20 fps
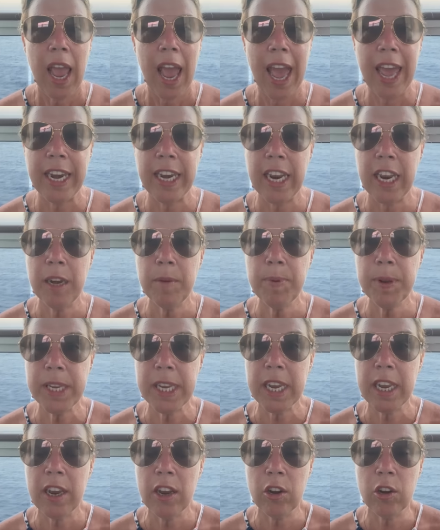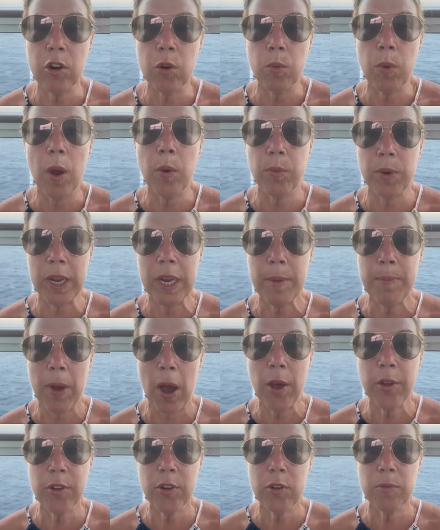And in particular, what really
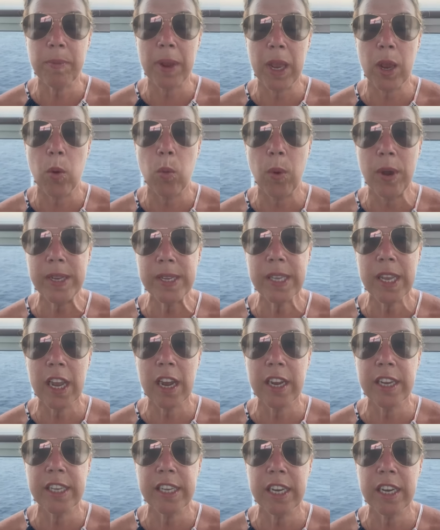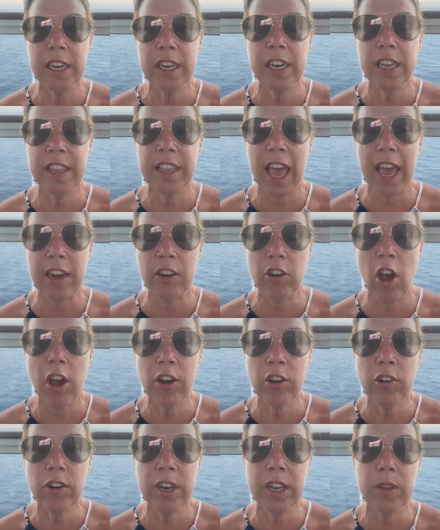bothered me was the idea that not
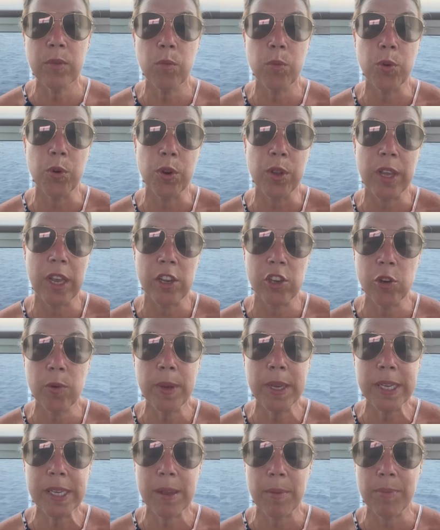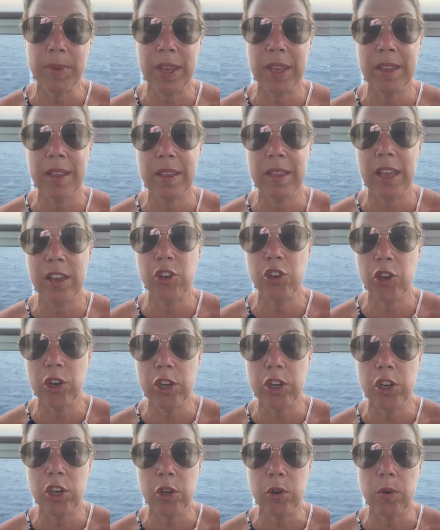only were they doing something that they
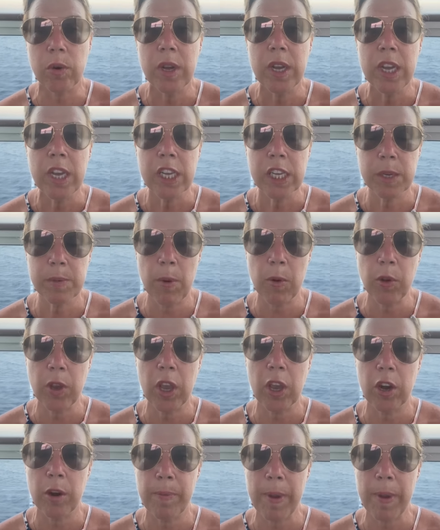shouldn't do, smoking on a